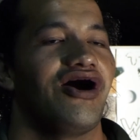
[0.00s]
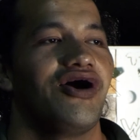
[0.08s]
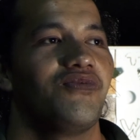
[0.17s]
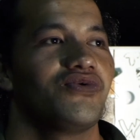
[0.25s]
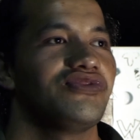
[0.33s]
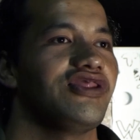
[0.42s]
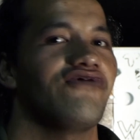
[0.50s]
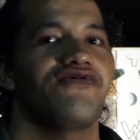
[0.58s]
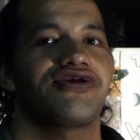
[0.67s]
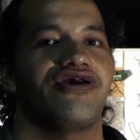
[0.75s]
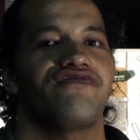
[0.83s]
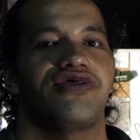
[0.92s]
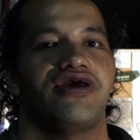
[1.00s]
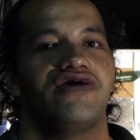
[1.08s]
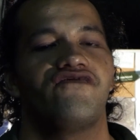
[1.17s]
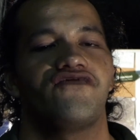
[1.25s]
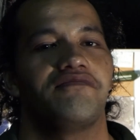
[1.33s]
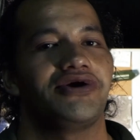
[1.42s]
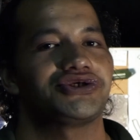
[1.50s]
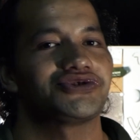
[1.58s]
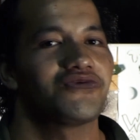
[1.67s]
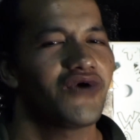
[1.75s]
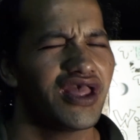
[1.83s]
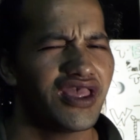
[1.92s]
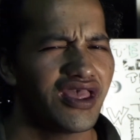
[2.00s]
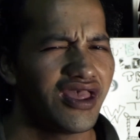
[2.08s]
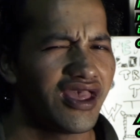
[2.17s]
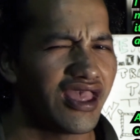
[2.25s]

I will never give that information away.